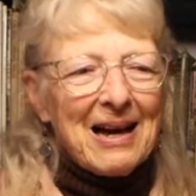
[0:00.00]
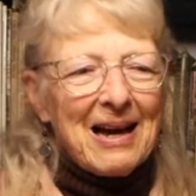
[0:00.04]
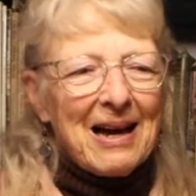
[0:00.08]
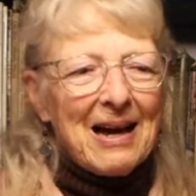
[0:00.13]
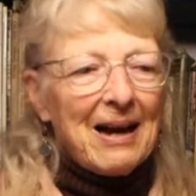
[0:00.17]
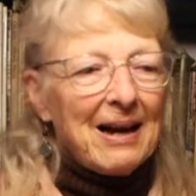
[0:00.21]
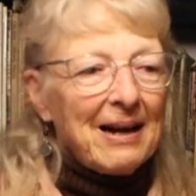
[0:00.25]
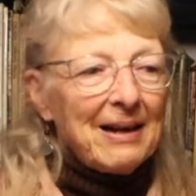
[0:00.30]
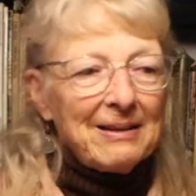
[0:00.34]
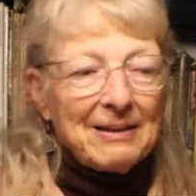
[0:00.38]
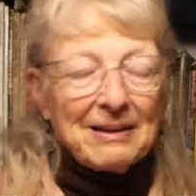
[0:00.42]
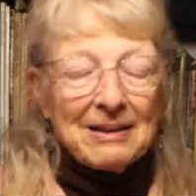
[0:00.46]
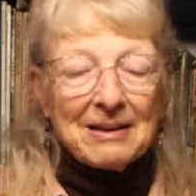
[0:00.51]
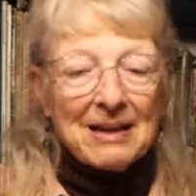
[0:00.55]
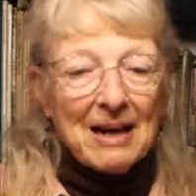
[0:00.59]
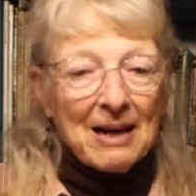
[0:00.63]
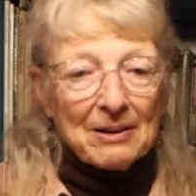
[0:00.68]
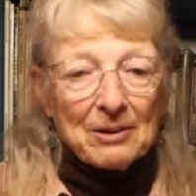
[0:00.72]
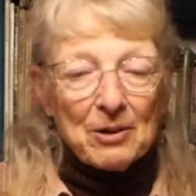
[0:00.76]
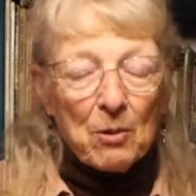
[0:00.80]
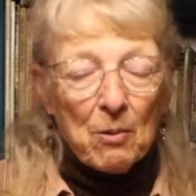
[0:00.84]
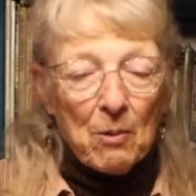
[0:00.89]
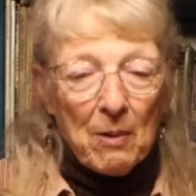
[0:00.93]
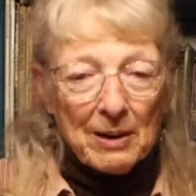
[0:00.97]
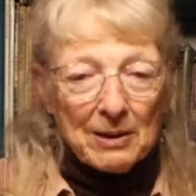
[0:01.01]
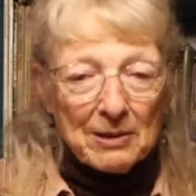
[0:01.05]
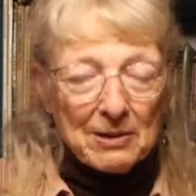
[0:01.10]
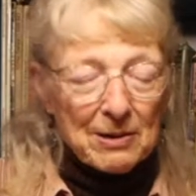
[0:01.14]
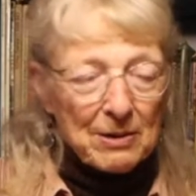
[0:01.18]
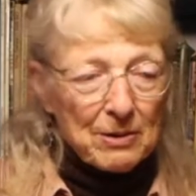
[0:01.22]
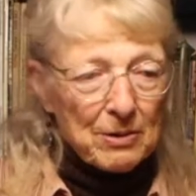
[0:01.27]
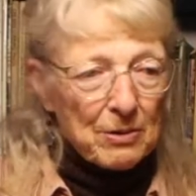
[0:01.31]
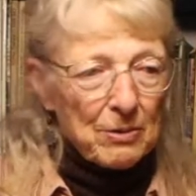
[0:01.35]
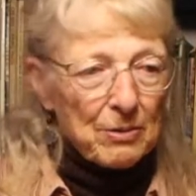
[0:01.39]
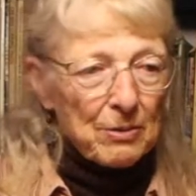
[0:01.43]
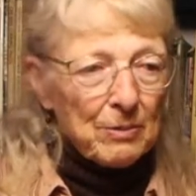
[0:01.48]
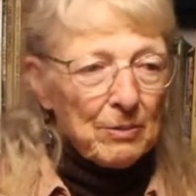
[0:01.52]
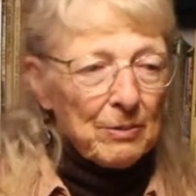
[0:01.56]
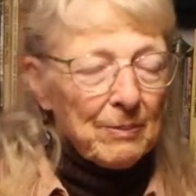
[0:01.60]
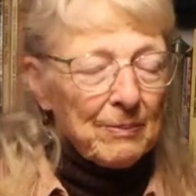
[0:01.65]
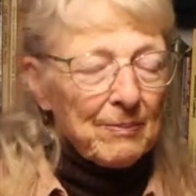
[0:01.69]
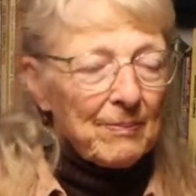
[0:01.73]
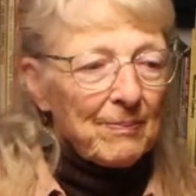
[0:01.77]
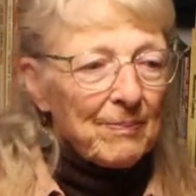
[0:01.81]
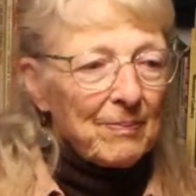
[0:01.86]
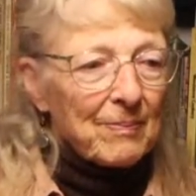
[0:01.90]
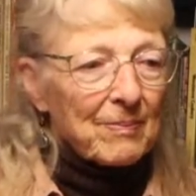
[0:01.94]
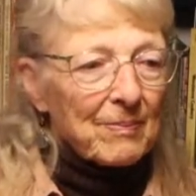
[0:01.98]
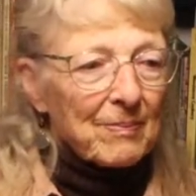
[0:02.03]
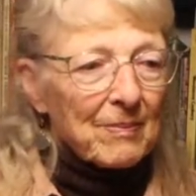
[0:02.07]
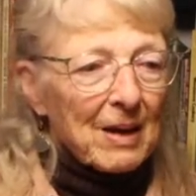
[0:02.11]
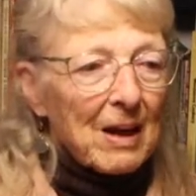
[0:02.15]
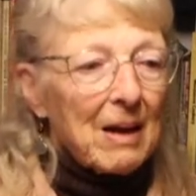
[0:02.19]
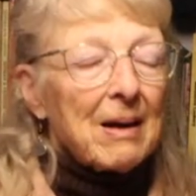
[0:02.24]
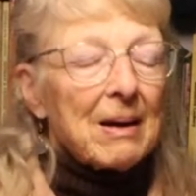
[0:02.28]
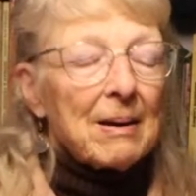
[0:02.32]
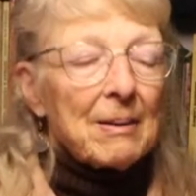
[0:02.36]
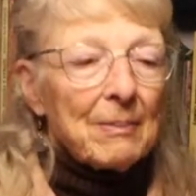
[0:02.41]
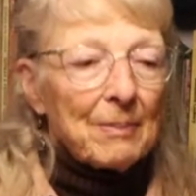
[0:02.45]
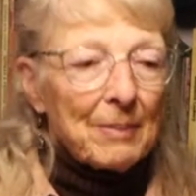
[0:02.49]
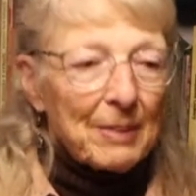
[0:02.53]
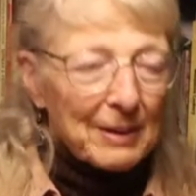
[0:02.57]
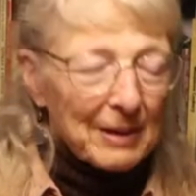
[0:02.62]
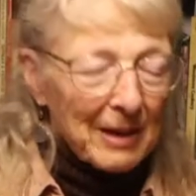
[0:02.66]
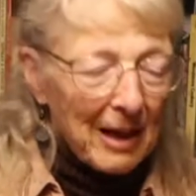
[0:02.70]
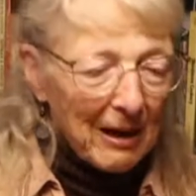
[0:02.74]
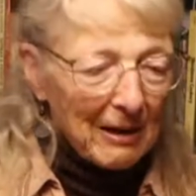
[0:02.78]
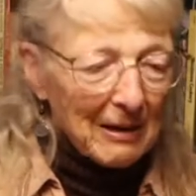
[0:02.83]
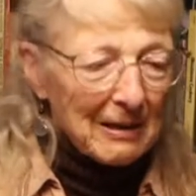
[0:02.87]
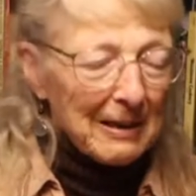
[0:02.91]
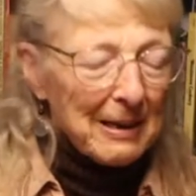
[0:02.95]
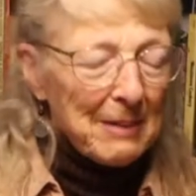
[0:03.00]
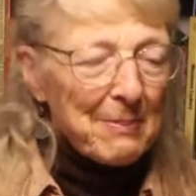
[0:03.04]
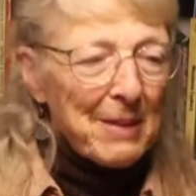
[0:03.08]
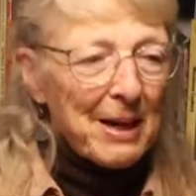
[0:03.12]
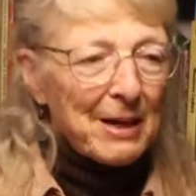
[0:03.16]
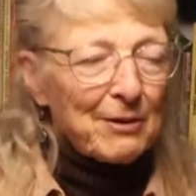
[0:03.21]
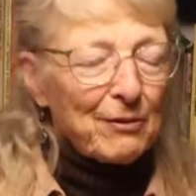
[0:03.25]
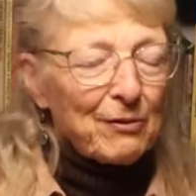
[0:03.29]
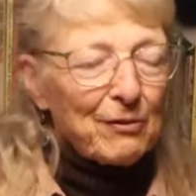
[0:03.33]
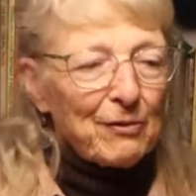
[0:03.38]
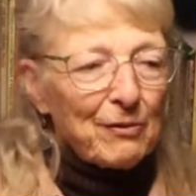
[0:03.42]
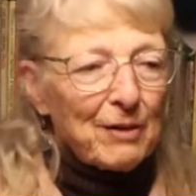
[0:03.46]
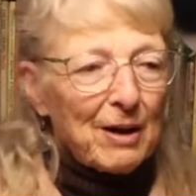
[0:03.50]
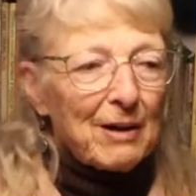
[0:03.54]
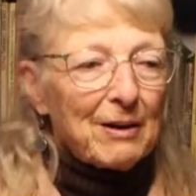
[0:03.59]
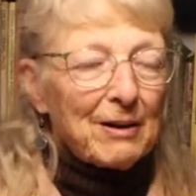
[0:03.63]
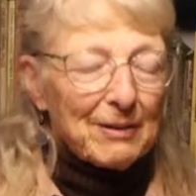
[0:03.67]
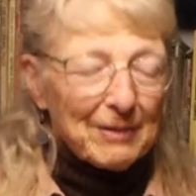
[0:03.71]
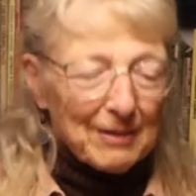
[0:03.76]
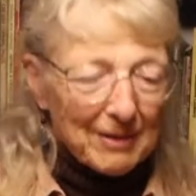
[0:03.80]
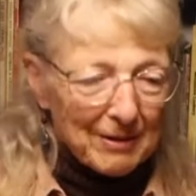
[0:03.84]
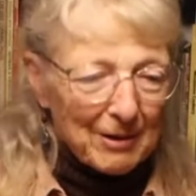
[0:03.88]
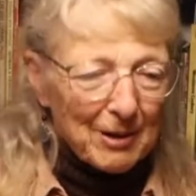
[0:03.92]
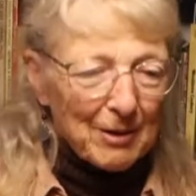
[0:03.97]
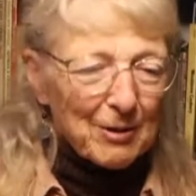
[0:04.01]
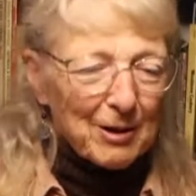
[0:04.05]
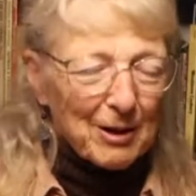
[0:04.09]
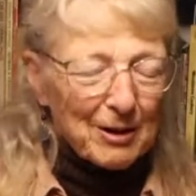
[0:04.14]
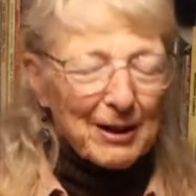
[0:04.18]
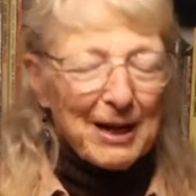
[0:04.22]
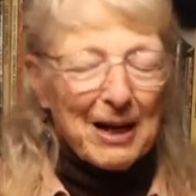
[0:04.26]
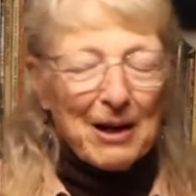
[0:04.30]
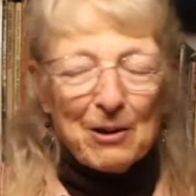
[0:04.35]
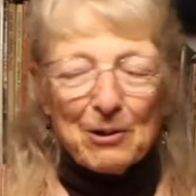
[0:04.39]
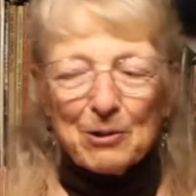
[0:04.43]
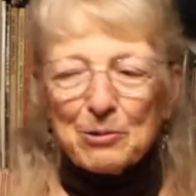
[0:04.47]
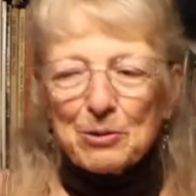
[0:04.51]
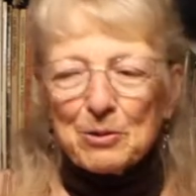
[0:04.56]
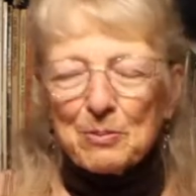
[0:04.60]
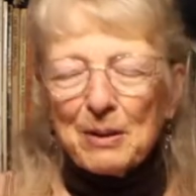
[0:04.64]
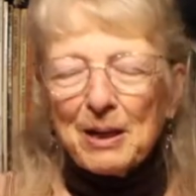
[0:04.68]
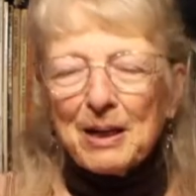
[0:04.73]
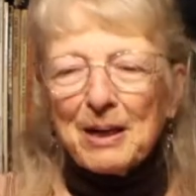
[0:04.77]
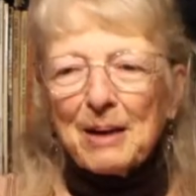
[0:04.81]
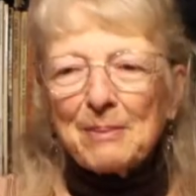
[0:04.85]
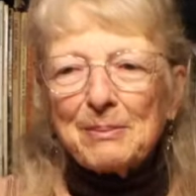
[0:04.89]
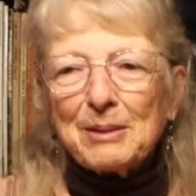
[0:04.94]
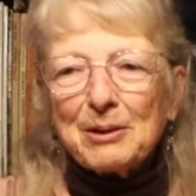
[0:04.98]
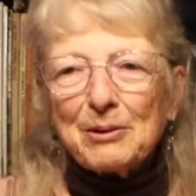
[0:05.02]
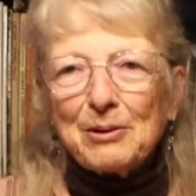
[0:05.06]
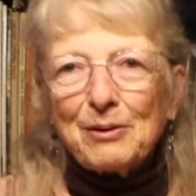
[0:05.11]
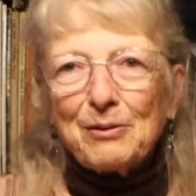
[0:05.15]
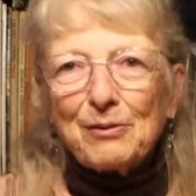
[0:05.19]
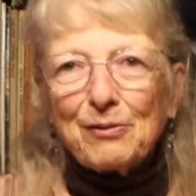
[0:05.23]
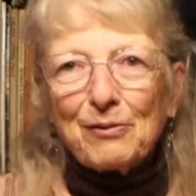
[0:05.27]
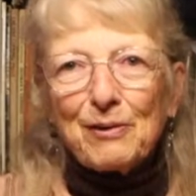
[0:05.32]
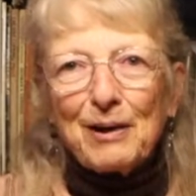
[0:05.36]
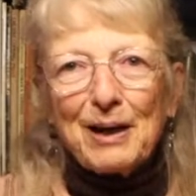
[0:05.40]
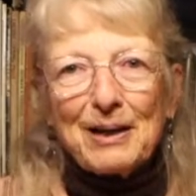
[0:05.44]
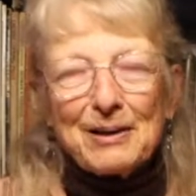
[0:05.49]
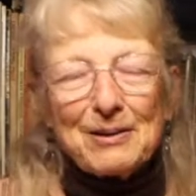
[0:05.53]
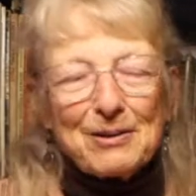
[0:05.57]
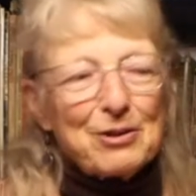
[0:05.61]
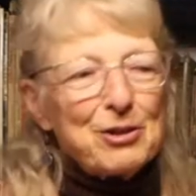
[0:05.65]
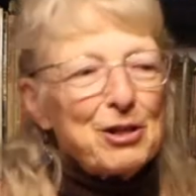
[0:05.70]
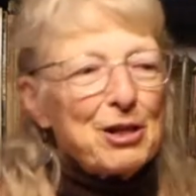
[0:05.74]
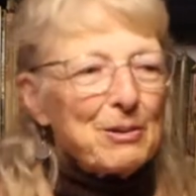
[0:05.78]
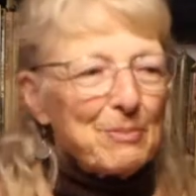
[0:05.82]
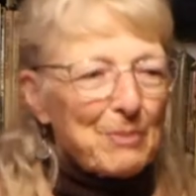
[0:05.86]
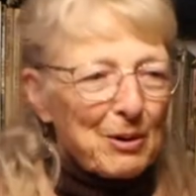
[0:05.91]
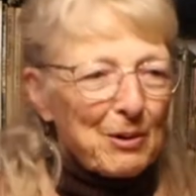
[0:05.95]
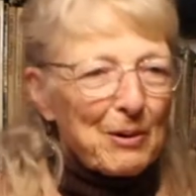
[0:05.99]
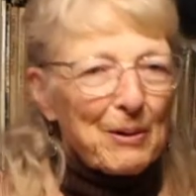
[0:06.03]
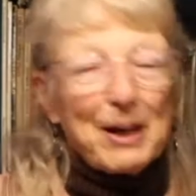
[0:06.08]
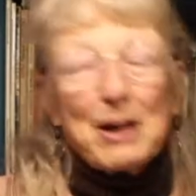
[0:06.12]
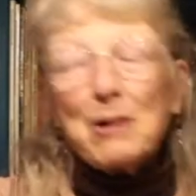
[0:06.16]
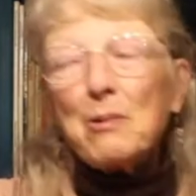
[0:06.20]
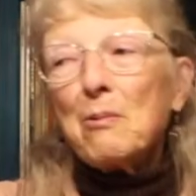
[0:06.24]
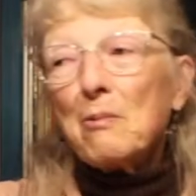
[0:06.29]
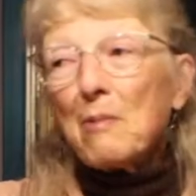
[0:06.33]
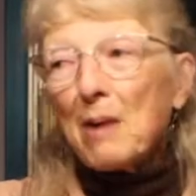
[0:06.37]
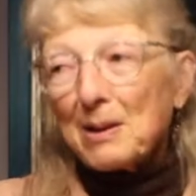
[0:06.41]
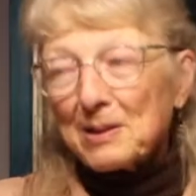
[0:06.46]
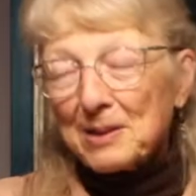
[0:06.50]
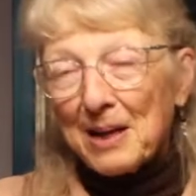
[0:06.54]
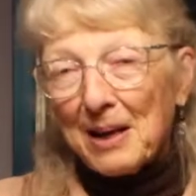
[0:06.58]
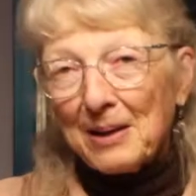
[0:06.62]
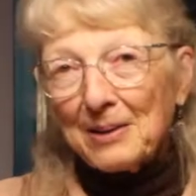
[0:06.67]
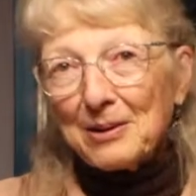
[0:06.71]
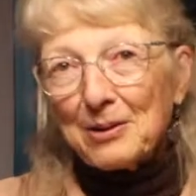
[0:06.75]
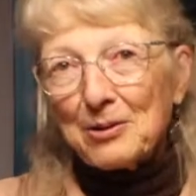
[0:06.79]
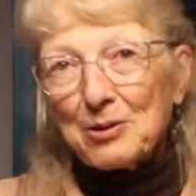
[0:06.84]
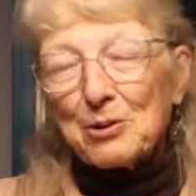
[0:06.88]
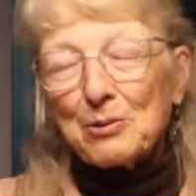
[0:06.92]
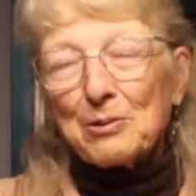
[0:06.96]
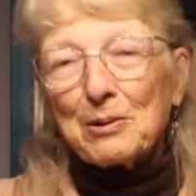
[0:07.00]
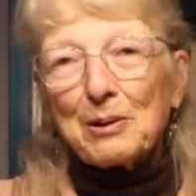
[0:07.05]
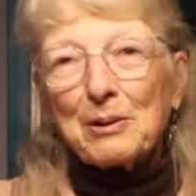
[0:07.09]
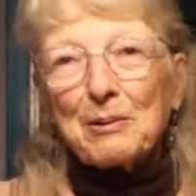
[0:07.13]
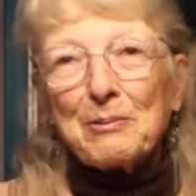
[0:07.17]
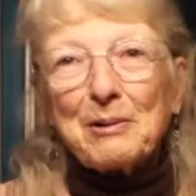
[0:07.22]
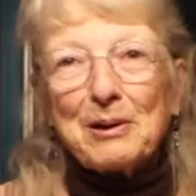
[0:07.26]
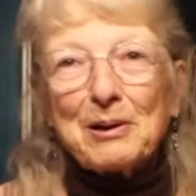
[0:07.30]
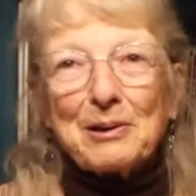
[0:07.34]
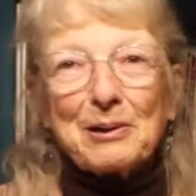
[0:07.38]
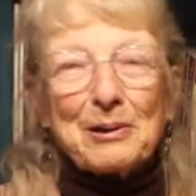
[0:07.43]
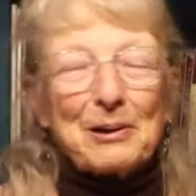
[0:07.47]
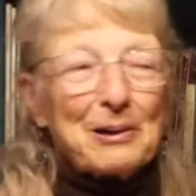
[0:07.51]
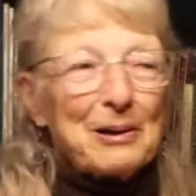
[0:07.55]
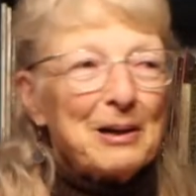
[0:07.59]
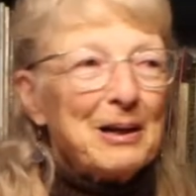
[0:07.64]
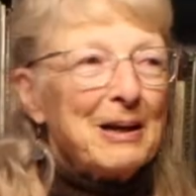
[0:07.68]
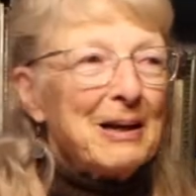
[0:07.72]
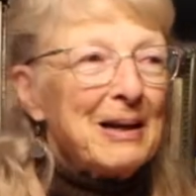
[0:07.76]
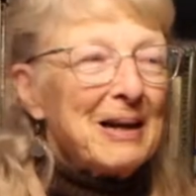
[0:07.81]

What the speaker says: I did not know what to do, but luckily met a gal who's become a good friend, Jean Murray, who was on the tour with her